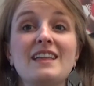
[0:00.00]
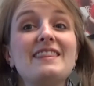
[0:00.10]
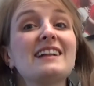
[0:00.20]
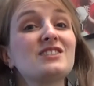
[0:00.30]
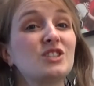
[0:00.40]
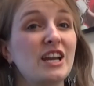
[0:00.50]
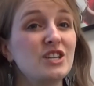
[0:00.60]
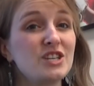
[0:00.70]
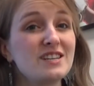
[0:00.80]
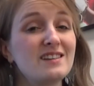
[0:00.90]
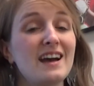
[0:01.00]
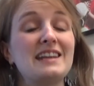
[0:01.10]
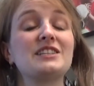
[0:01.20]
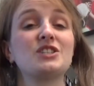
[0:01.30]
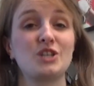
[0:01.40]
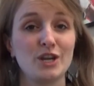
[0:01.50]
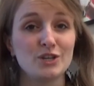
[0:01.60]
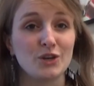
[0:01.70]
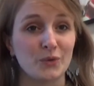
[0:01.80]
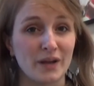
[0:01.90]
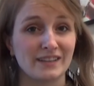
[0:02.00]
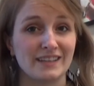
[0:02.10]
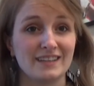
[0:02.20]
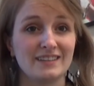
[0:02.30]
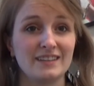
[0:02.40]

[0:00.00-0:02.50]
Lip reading: That's changing, and it's changing quickly.